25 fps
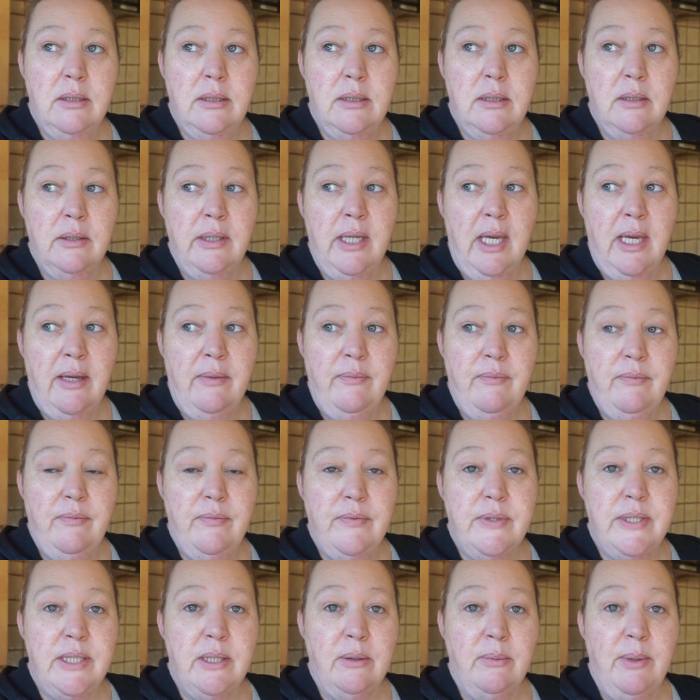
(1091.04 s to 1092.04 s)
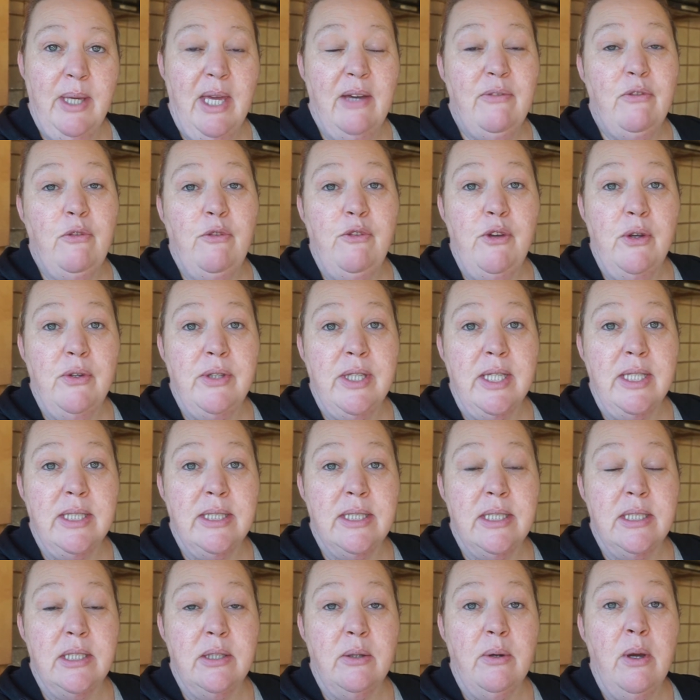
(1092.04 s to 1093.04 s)
So yeah, so we have a few
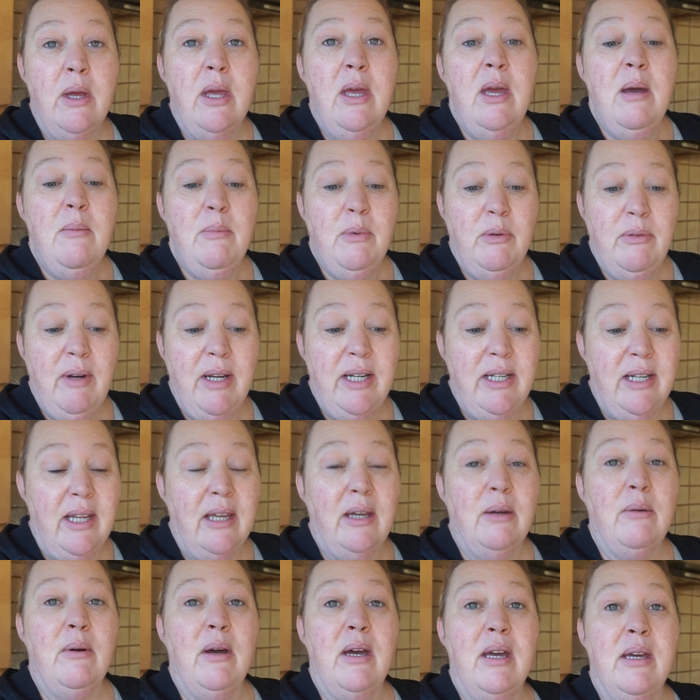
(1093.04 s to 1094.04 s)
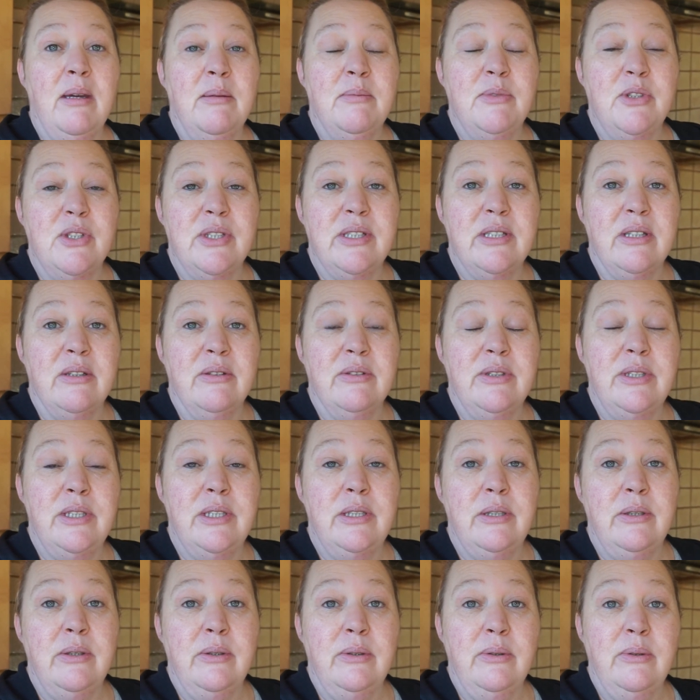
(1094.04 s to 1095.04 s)
things to do, but right now I am just going
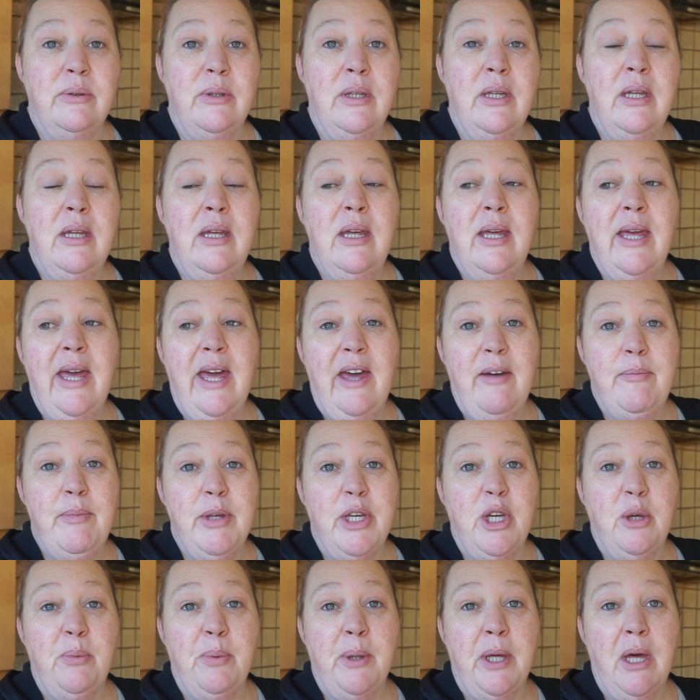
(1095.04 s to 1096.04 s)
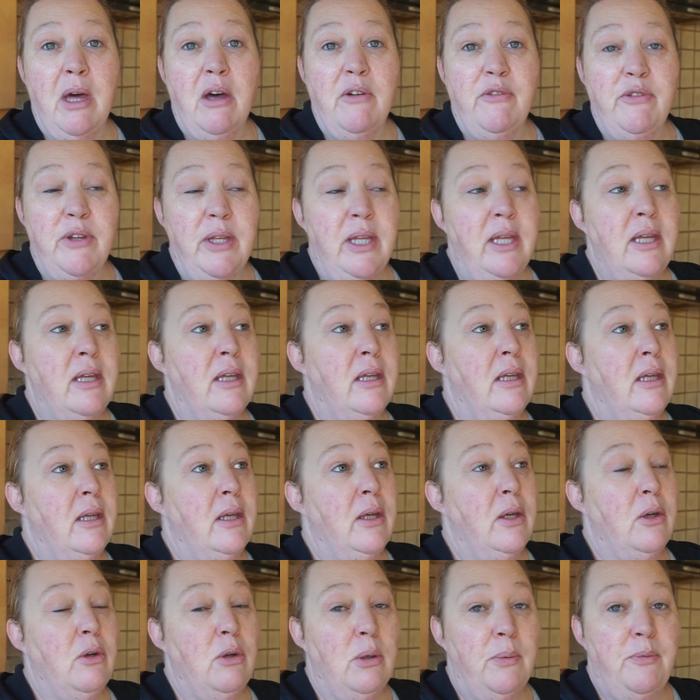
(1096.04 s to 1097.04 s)
to have my cup of coffee,
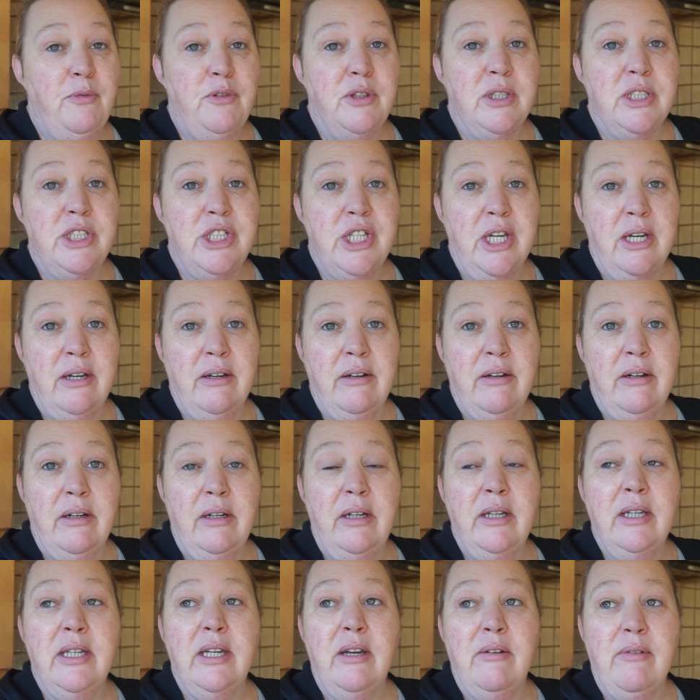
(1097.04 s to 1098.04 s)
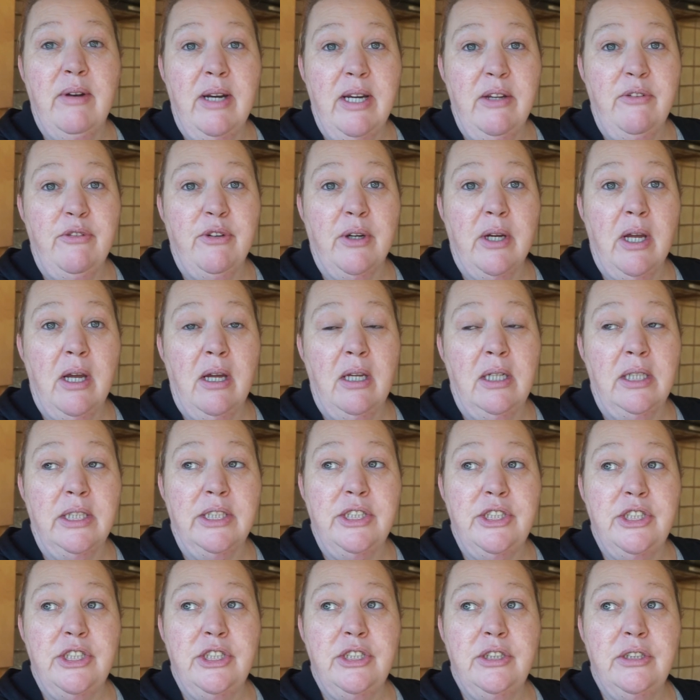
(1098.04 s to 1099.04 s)
go for the shower, get ready for
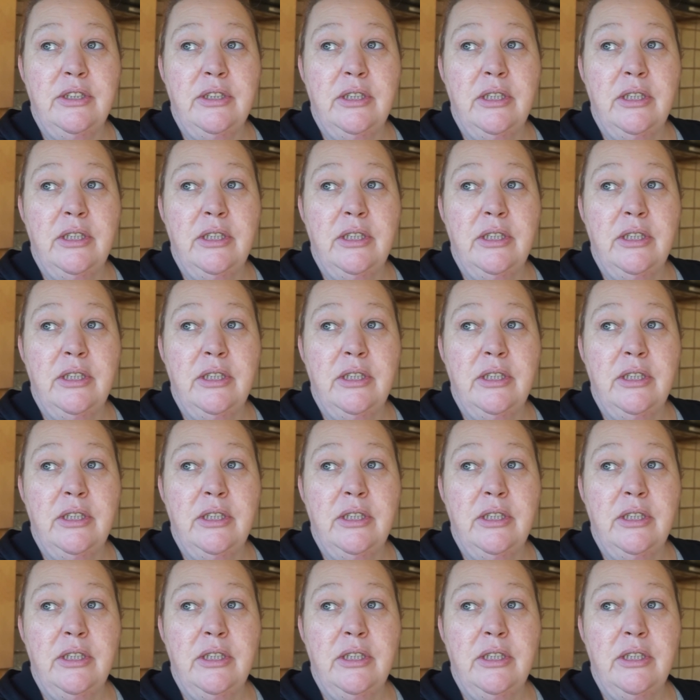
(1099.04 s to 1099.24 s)
college,